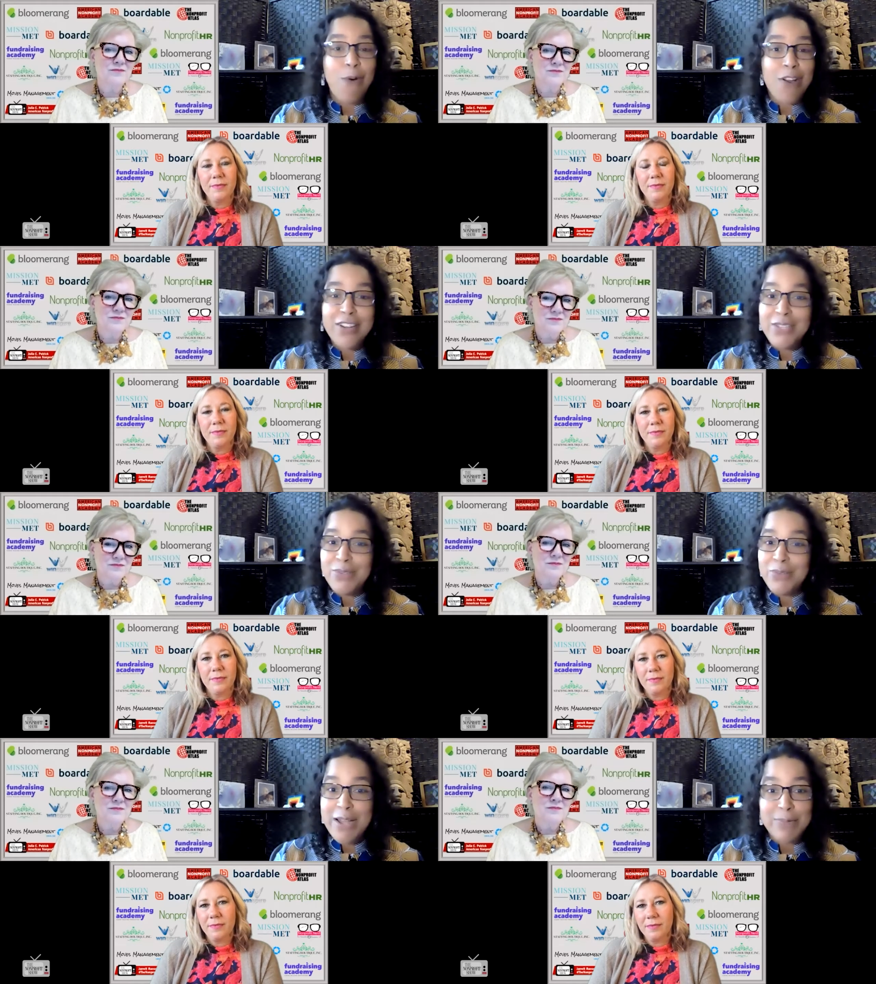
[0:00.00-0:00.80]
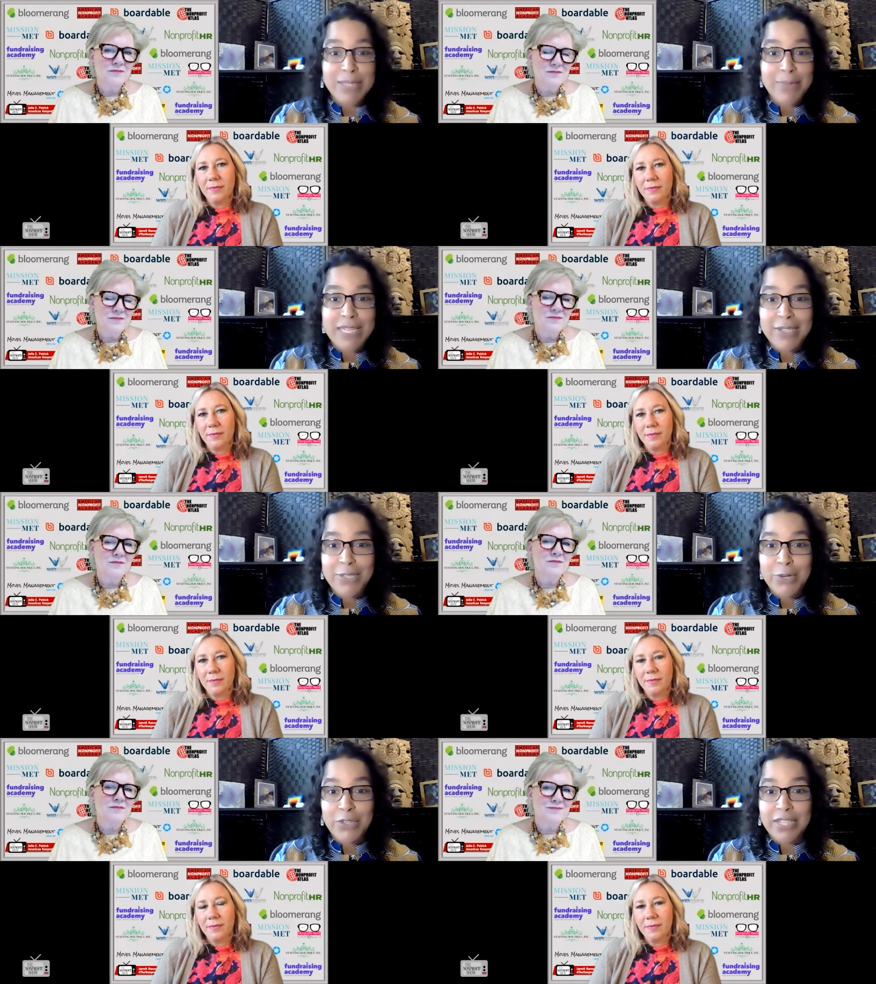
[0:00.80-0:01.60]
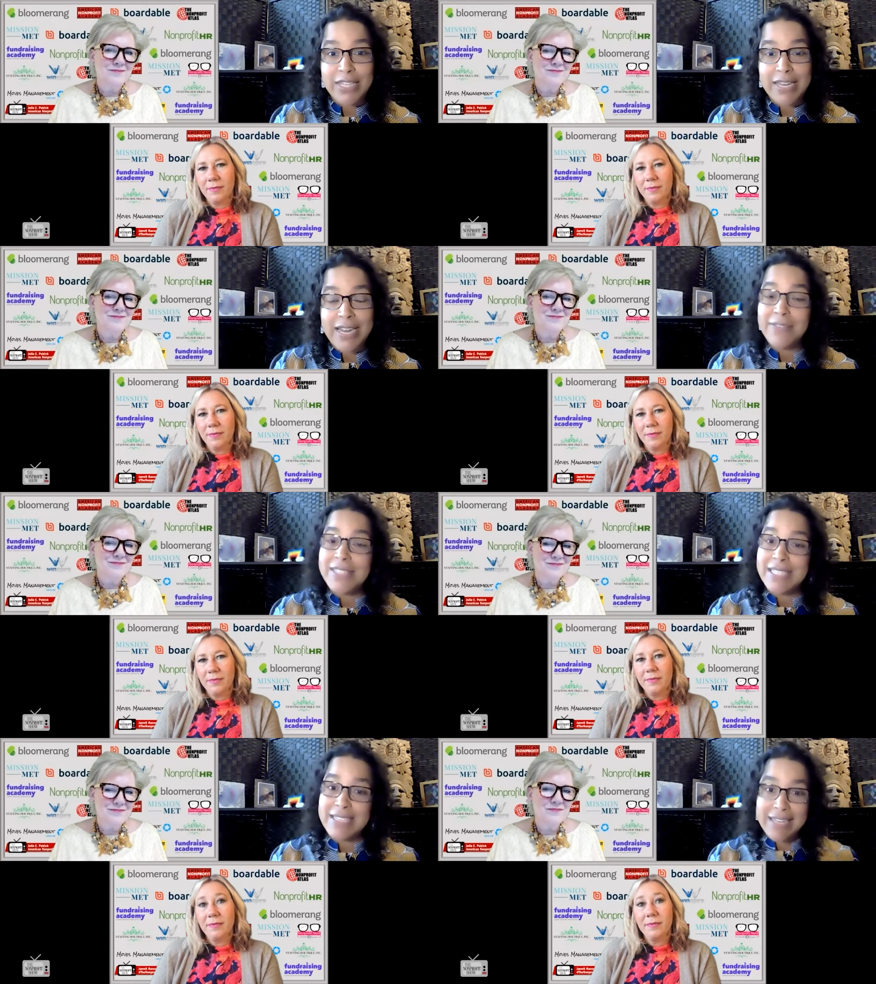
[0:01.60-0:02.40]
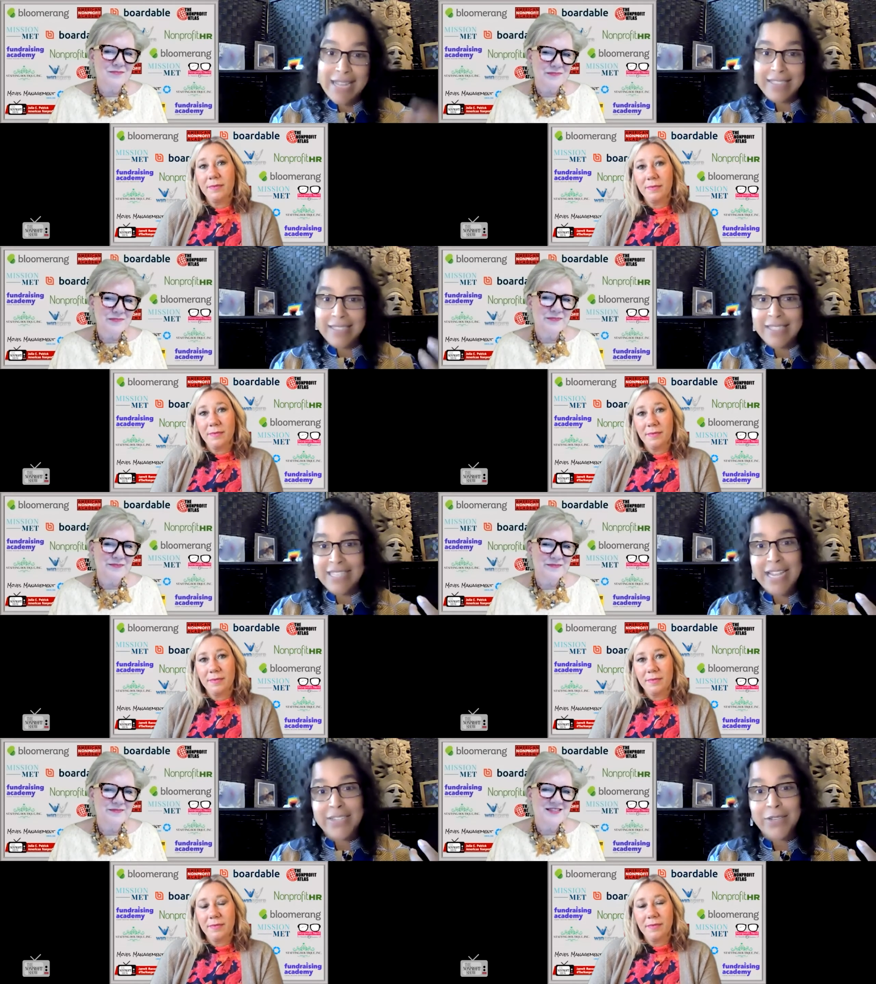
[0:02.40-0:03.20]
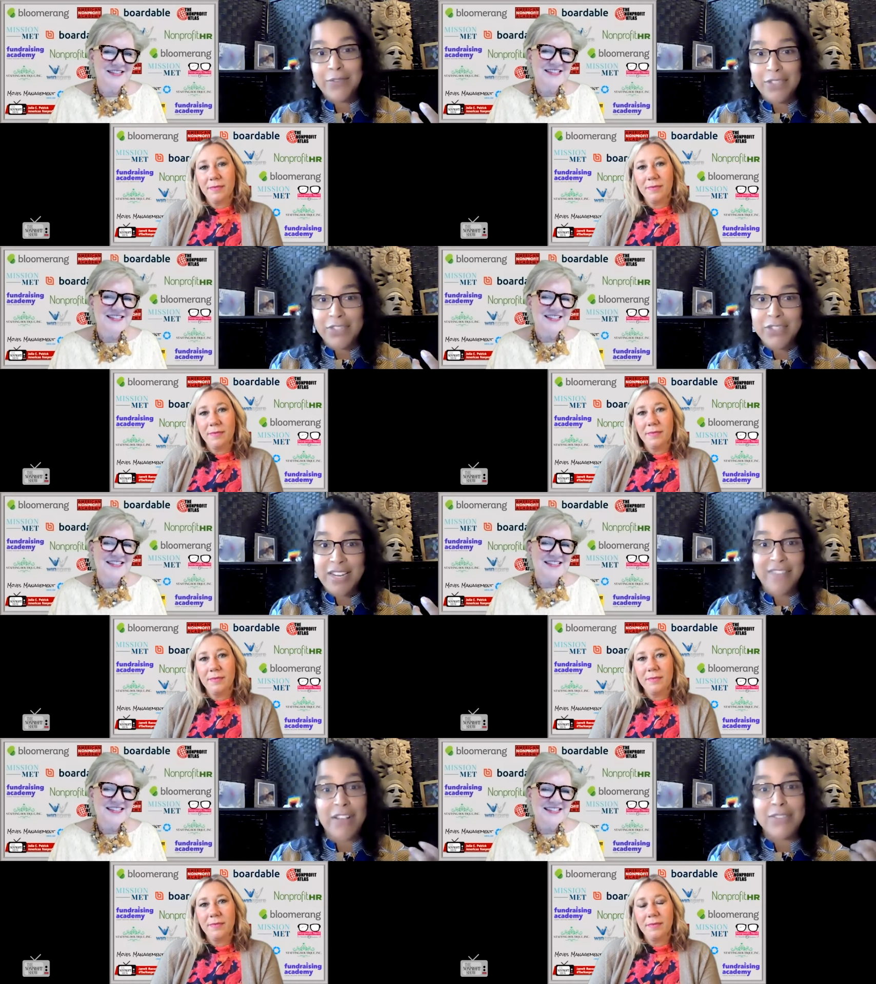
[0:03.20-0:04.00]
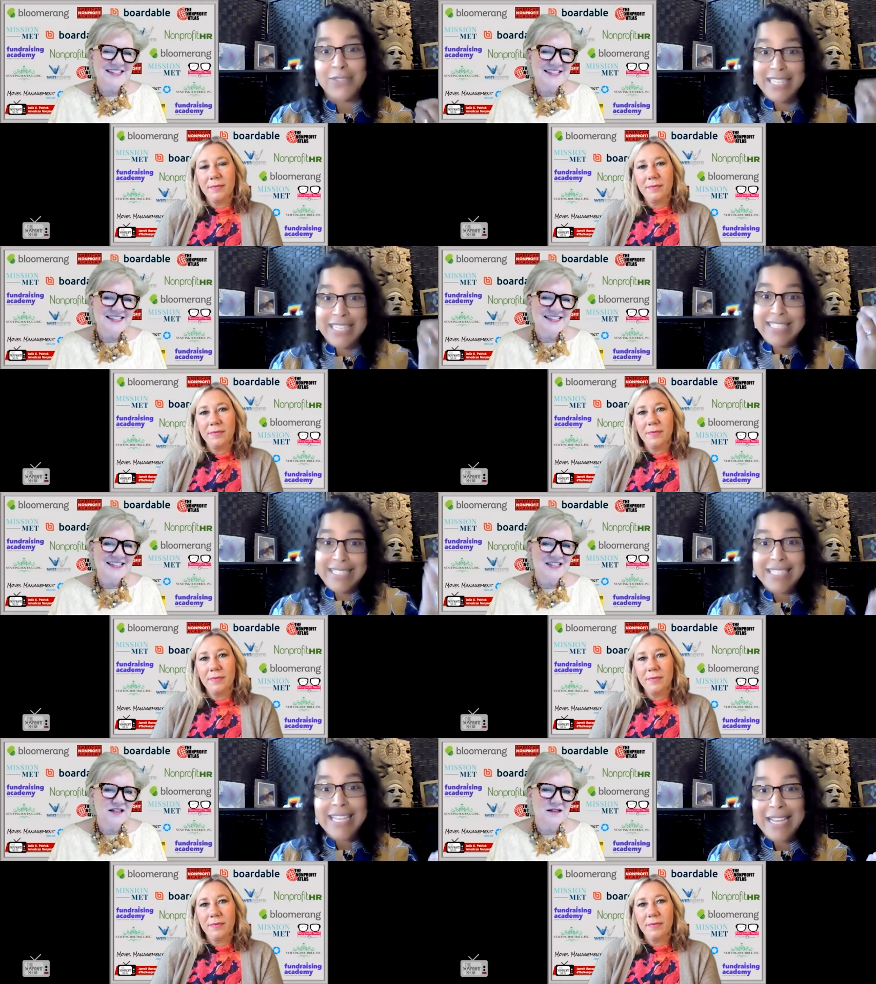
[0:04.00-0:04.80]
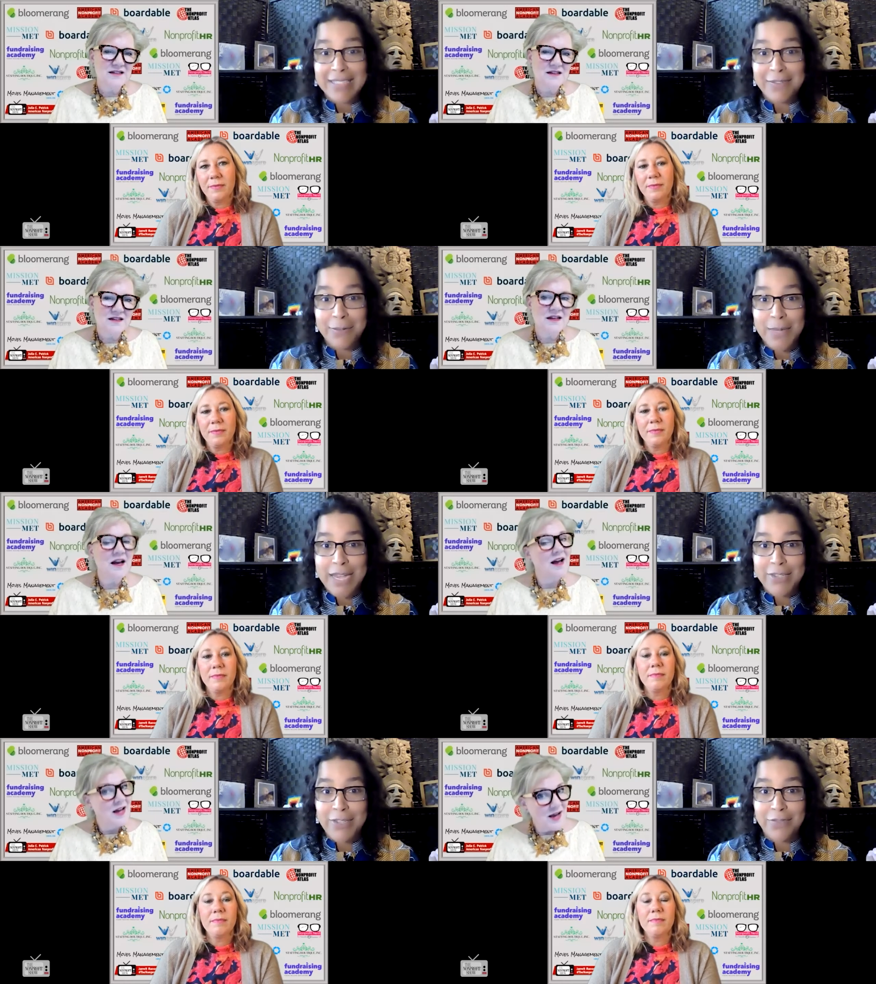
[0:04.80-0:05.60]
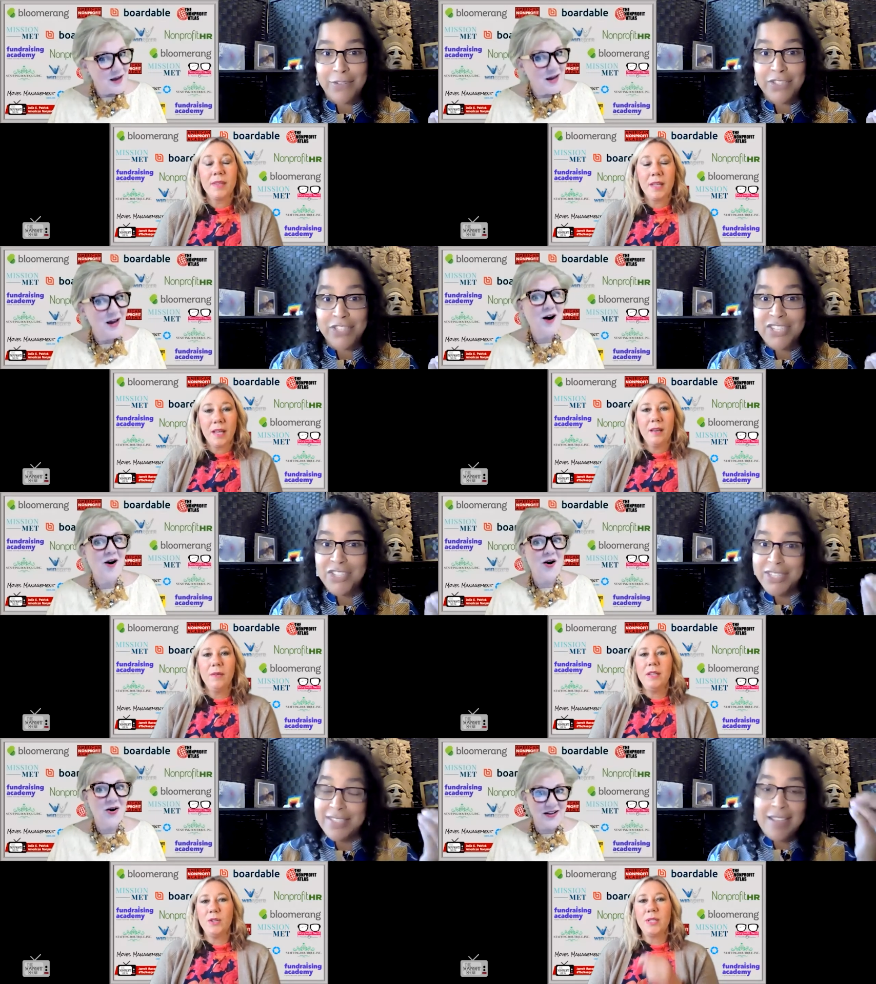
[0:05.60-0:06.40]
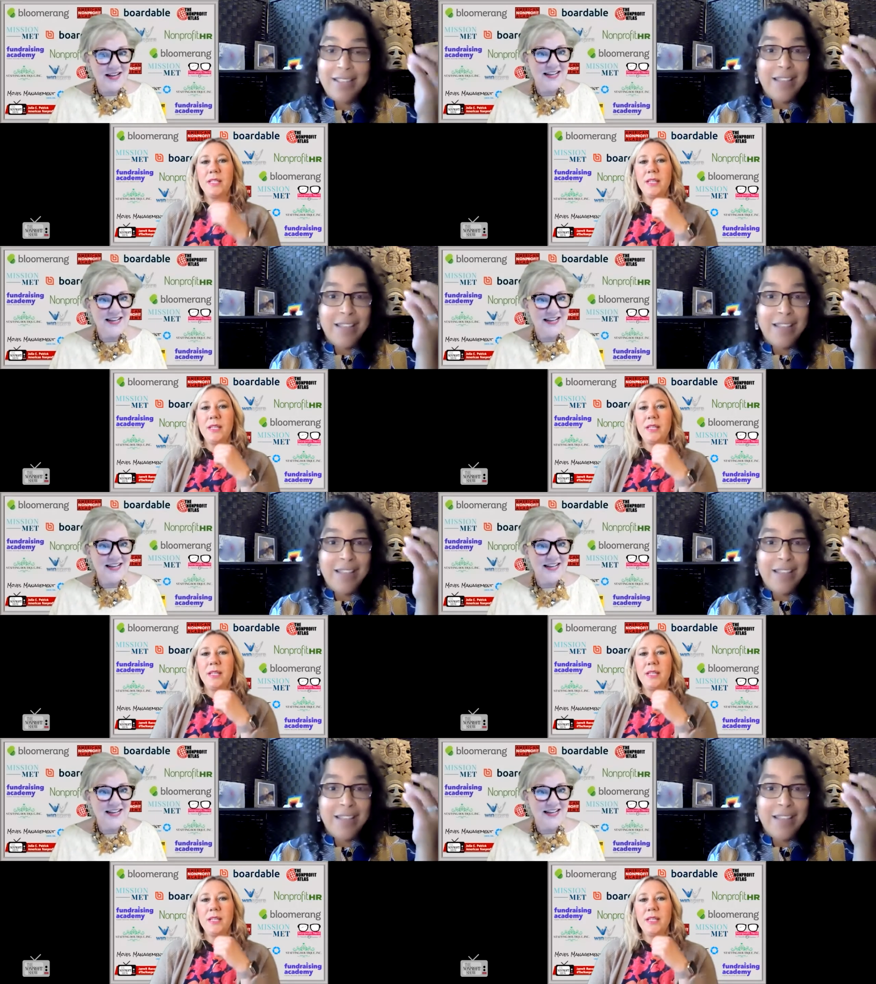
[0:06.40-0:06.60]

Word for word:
Speaker 1: or you grab somebody internally and i've seen it connected to the hr function i've also seen it disconnected from the hr function and just